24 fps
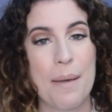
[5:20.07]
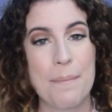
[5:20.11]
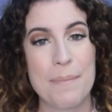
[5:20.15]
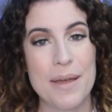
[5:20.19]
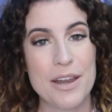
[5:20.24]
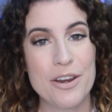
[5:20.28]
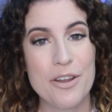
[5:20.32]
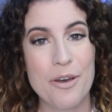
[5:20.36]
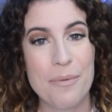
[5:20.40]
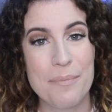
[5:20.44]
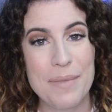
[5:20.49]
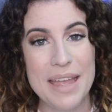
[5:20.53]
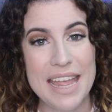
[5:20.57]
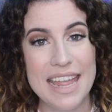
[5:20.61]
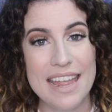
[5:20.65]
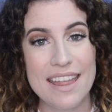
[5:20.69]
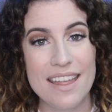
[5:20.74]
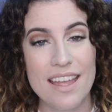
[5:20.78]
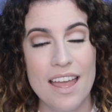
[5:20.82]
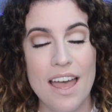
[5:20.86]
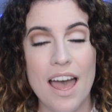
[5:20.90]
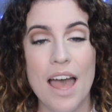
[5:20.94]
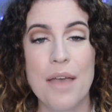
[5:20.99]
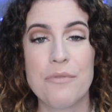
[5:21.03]
but not
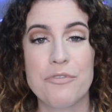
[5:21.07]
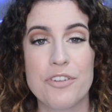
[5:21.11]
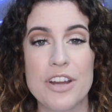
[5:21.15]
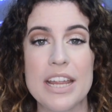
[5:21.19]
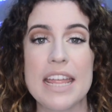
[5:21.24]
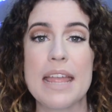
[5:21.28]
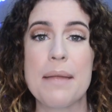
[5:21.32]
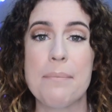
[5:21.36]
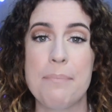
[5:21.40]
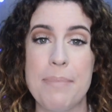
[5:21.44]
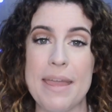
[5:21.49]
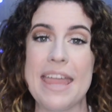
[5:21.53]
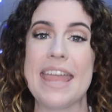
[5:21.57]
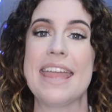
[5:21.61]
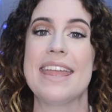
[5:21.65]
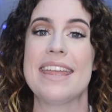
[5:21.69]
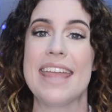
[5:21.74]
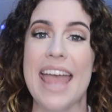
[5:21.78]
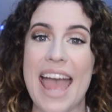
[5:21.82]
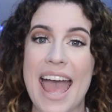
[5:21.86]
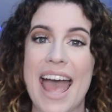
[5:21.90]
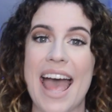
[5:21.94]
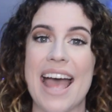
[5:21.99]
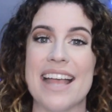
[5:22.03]
me. I'm freaking
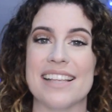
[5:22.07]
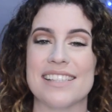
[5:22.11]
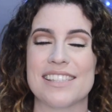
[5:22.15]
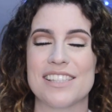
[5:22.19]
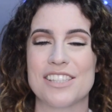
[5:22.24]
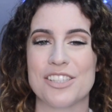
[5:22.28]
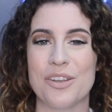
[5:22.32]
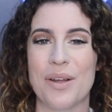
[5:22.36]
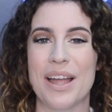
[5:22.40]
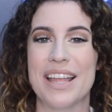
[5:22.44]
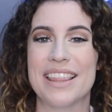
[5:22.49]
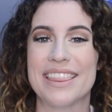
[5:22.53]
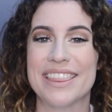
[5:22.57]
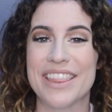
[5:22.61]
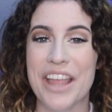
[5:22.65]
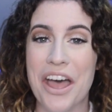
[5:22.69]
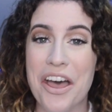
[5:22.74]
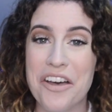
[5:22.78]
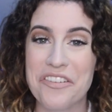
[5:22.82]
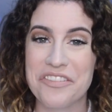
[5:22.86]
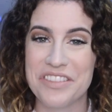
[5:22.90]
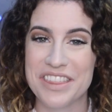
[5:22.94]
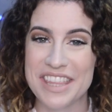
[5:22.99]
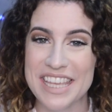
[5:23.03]
pink as. So I
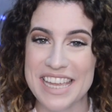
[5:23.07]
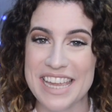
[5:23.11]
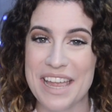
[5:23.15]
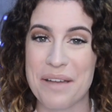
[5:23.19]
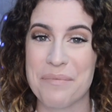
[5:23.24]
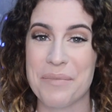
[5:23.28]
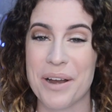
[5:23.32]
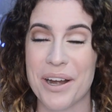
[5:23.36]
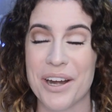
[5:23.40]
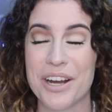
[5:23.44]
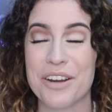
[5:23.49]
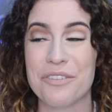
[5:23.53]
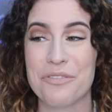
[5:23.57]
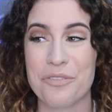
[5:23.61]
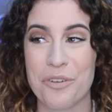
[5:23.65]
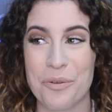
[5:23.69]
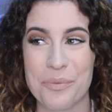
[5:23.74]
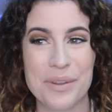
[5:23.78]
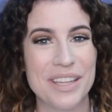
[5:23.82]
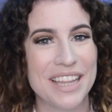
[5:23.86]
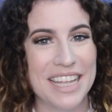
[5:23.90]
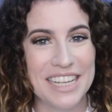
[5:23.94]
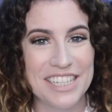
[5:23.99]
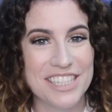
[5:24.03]
love the American
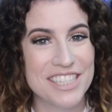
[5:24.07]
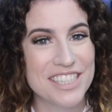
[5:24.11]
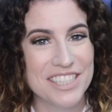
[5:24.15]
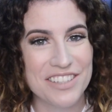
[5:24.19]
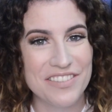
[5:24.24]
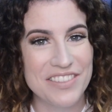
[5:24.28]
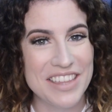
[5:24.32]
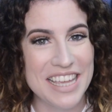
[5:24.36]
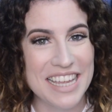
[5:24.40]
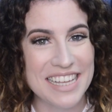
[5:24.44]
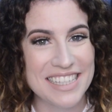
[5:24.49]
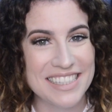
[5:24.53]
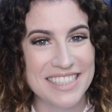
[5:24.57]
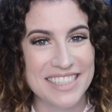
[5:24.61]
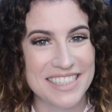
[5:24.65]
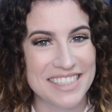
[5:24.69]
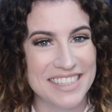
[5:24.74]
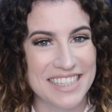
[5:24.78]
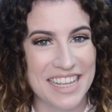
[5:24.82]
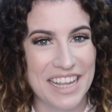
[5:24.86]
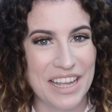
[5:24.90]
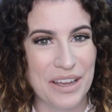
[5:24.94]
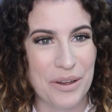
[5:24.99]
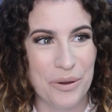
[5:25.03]
formulations of things
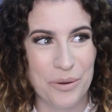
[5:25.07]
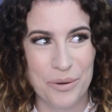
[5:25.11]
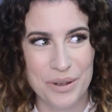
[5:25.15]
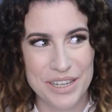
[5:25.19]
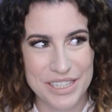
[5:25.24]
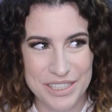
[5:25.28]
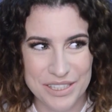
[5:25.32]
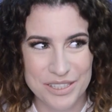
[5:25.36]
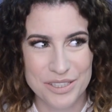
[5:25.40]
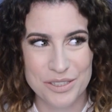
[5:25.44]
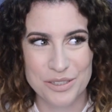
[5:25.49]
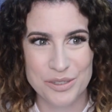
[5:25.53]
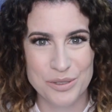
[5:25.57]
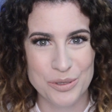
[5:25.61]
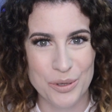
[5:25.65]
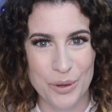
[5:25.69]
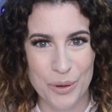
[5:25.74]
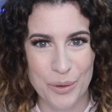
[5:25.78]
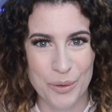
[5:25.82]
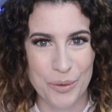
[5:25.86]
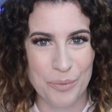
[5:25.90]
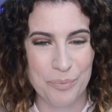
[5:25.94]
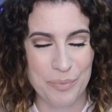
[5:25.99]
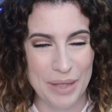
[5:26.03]
because they're always
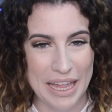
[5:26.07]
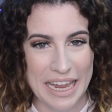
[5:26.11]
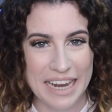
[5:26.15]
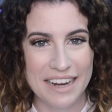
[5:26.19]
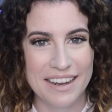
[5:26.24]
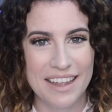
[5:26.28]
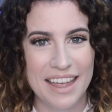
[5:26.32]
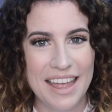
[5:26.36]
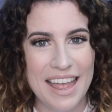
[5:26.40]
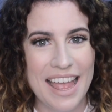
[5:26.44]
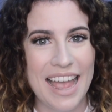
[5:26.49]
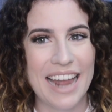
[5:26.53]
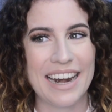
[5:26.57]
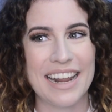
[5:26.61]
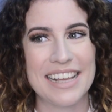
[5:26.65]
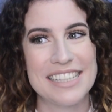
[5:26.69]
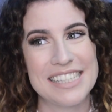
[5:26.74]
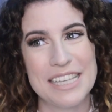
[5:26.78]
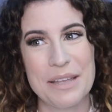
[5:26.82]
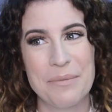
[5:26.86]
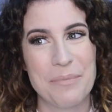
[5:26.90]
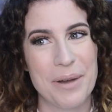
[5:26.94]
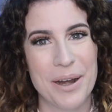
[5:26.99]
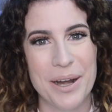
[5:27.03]
so pink, and I
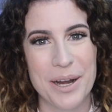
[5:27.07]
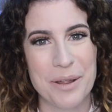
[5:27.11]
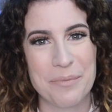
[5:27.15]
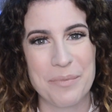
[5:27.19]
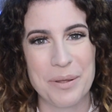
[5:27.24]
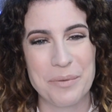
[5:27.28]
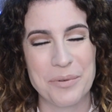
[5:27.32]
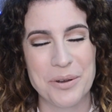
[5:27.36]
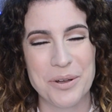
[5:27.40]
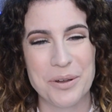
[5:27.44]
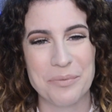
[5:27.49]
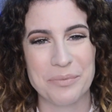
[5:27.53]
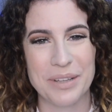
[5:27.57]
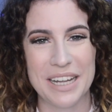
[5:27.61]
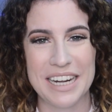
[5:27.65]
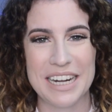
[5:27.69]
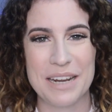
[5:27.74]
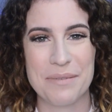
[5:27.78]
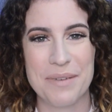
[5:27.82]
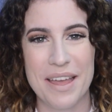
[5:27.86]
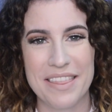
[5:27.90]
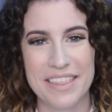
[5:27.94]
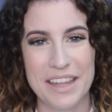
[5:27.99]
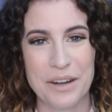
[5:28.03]
see American people
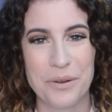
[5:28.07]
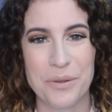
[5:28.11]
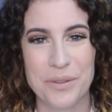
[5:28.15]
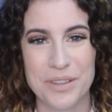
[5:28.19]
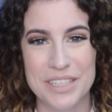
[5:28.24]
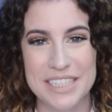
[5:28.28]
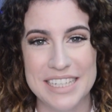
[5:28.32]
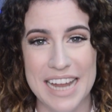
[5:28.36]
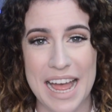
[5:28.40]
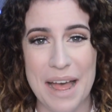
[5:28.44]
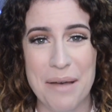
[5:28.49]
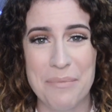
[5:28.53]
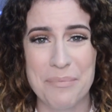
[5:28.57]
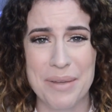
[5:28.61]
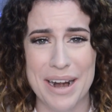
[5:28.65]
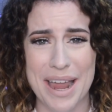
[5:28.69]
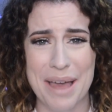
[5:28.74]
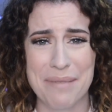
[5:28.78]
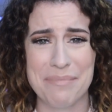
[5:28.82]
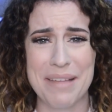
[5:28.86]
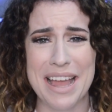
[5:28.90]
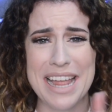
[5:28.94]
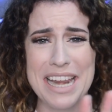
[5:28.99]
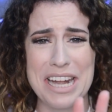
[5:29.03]
complaining about that all the time, but
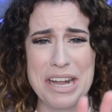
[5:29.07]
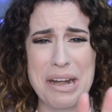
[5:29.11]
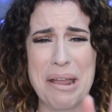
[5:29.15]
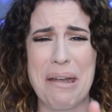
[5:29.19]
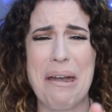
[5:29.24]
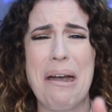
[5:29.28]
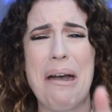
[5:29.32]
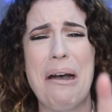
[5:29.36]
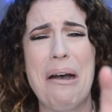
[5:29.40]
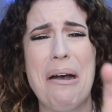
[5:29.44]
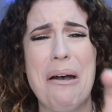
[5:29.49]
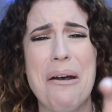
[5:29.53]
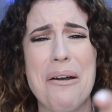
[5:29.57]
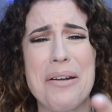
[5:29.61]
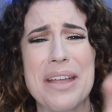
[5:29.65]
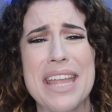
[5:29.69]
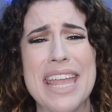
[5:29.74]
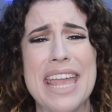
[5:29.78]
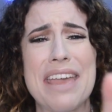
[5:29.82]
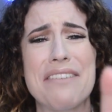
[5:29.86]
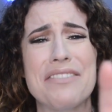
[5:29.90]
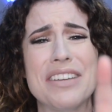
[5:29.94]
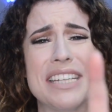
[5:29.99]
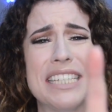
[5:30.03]
I'm like, no,
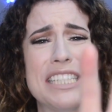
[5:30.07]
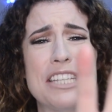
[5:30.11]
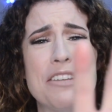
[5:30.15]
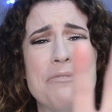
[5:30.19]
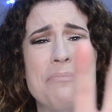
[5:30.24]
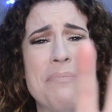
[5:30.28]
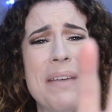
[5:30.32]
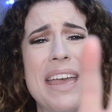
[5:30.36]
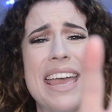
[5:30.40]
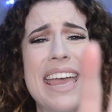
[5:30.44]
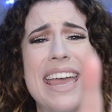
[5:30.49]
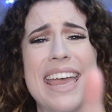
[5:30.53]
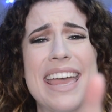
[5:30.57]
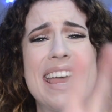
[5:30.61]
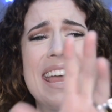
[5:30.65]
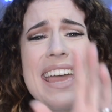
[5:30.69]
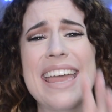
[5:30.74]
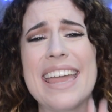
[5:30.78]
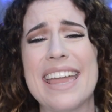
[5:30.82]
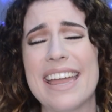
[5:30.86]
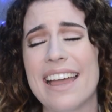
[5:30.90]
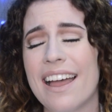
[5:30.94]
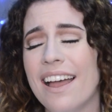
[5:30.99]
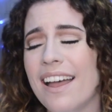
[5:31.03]
give it to
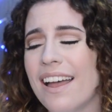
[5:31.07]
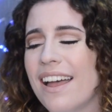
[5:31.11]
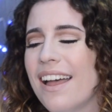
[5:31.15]
me.